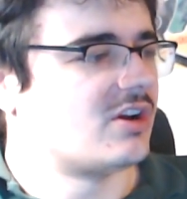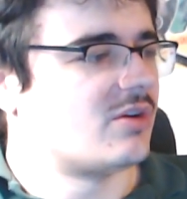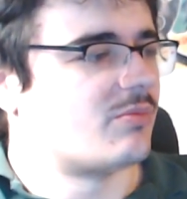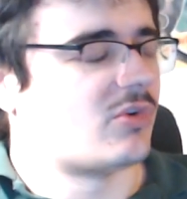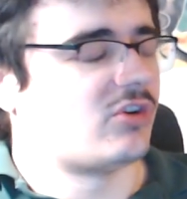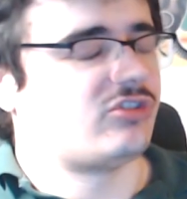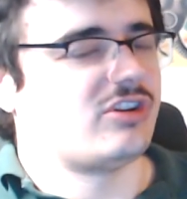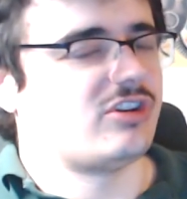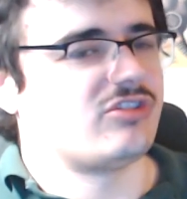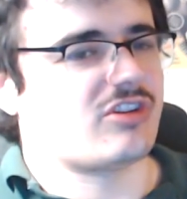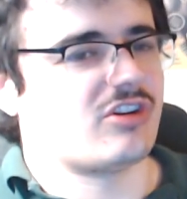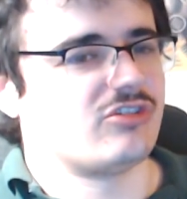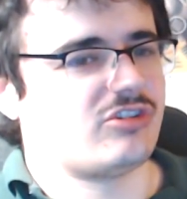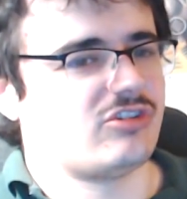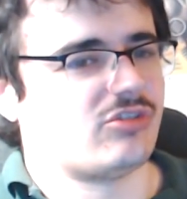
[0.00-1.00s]
Most of these
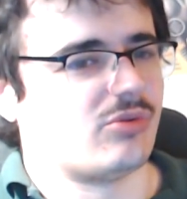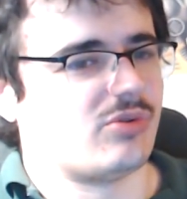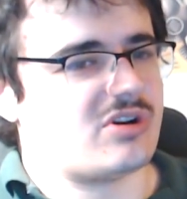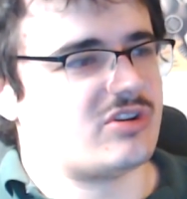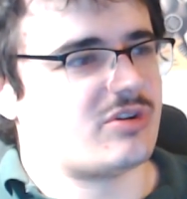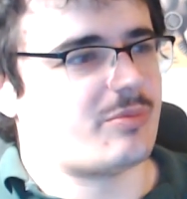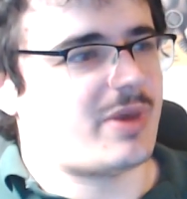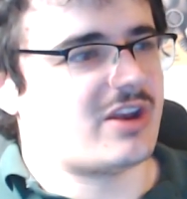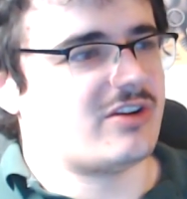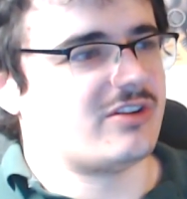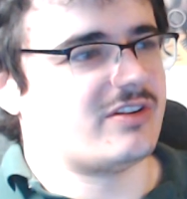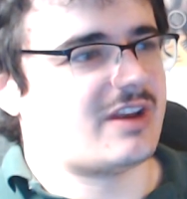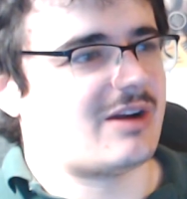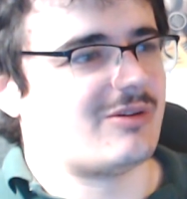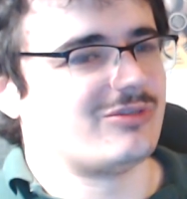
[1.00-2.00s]
countries are all
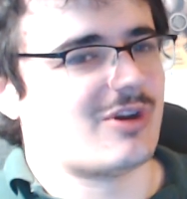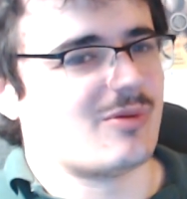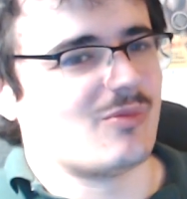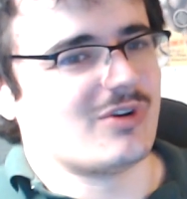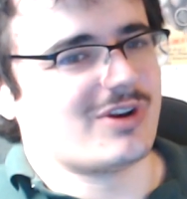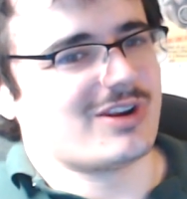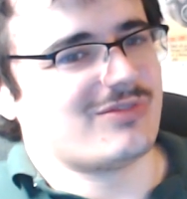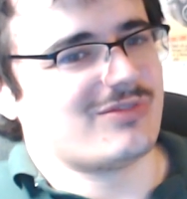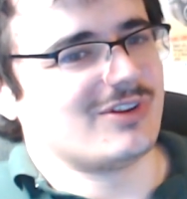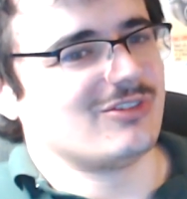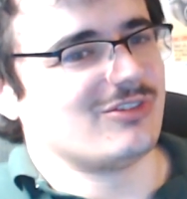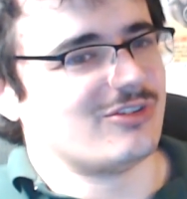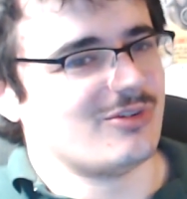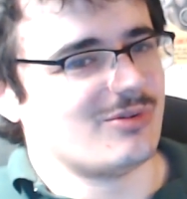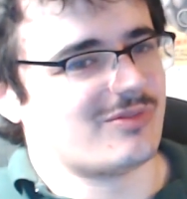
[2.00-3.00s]
independent now and don't want anything
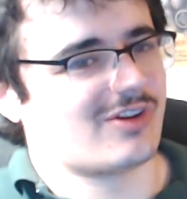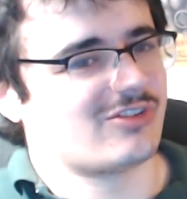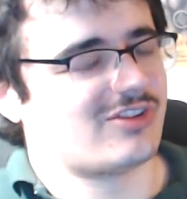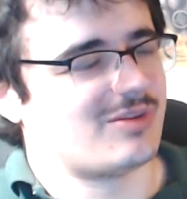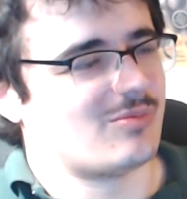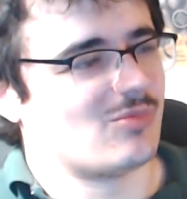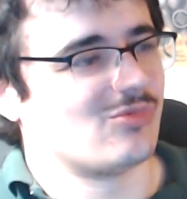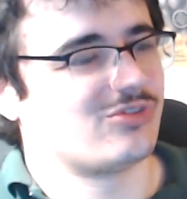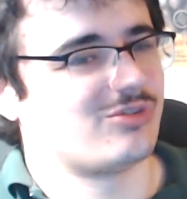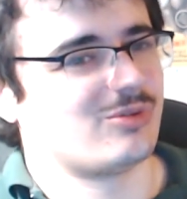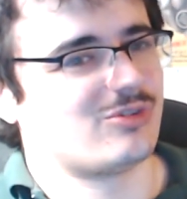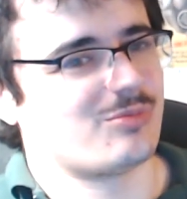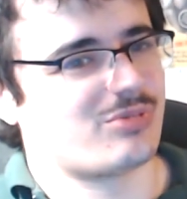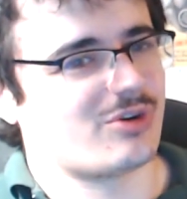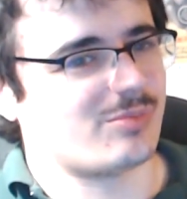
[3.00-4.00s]
to do with us anymore, so we
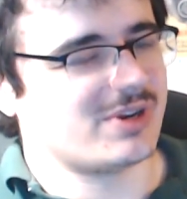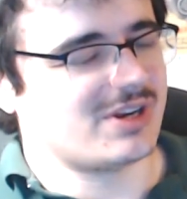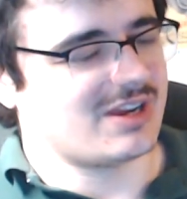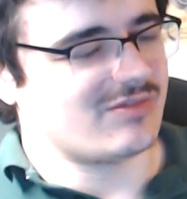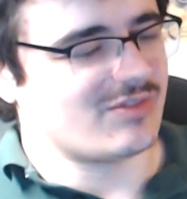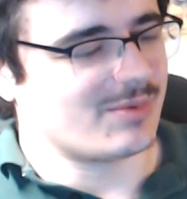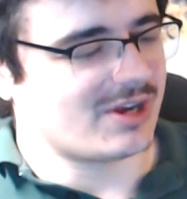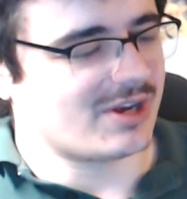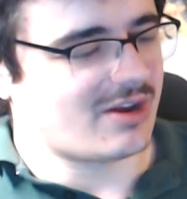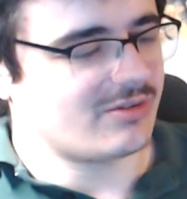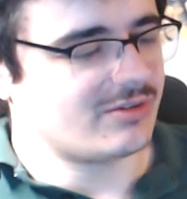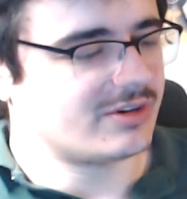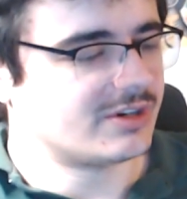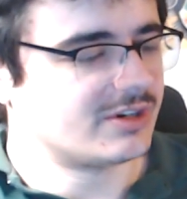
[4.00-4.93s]
should probably leave them alone.